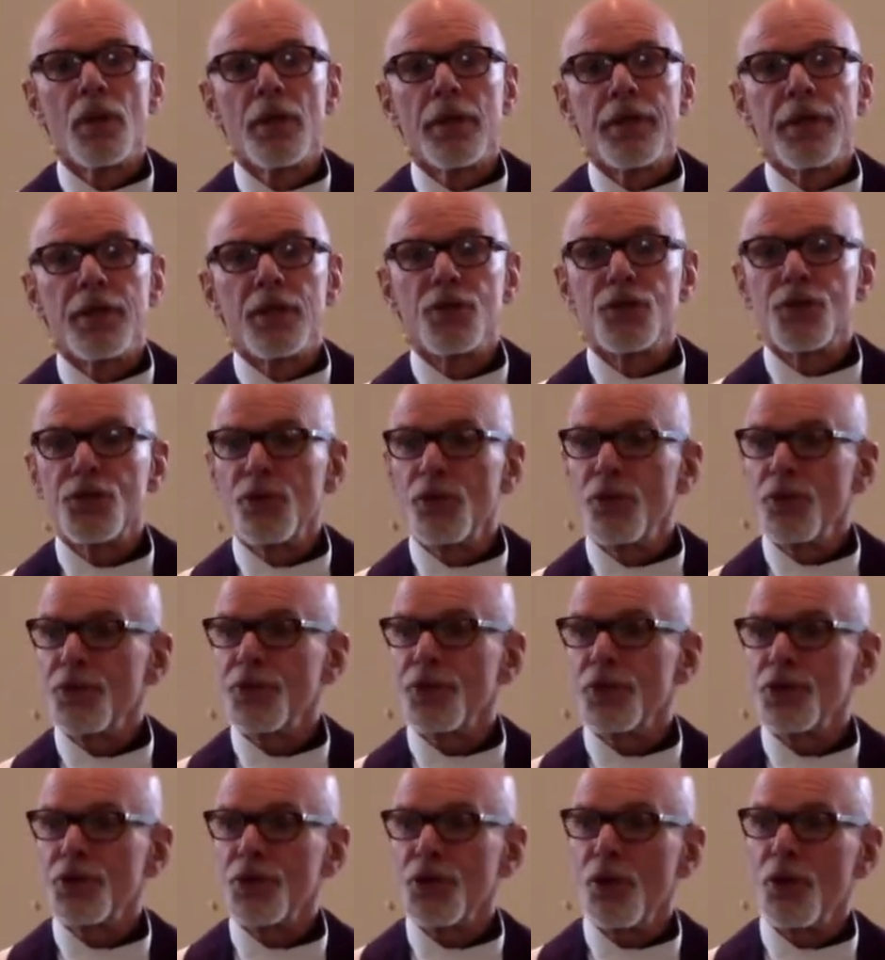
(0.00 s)
In truth,
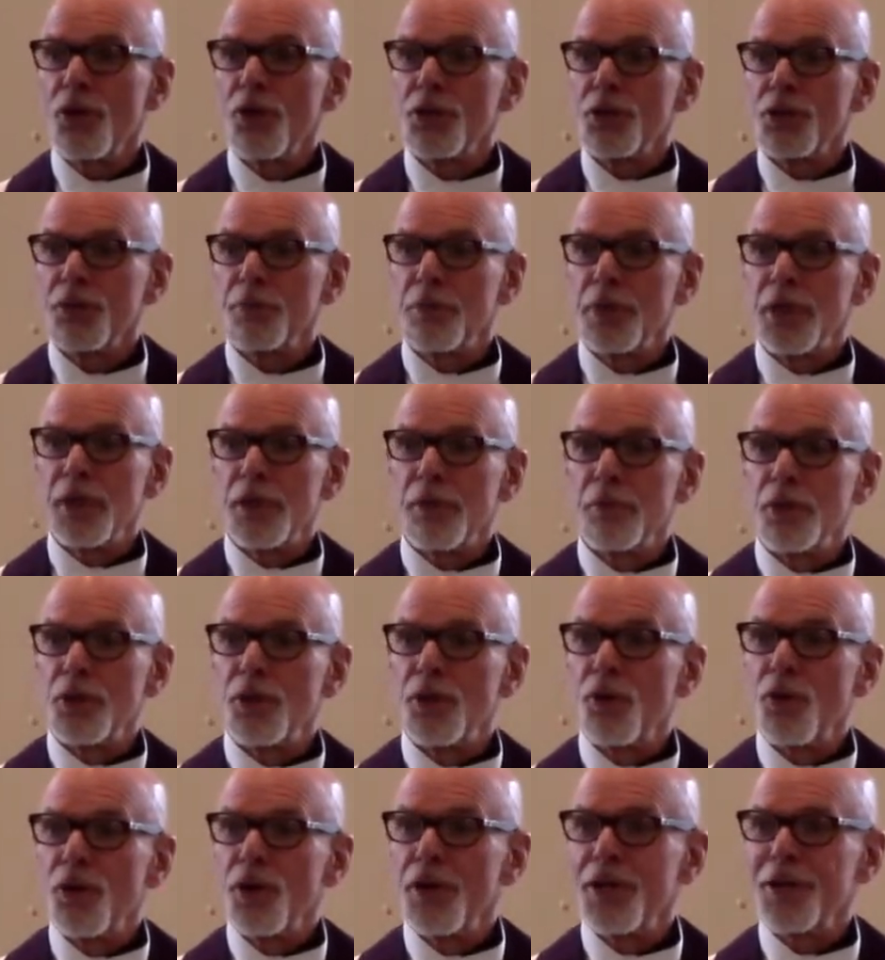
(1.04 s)
it's always been a
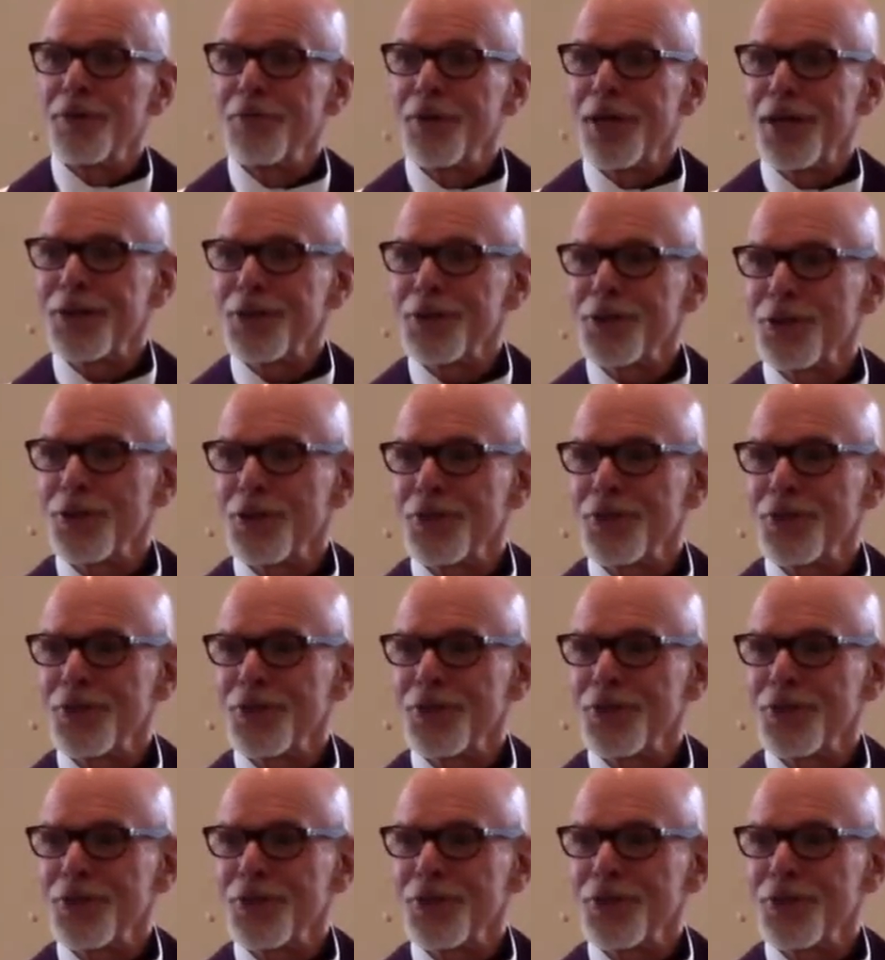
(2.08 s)
minority message.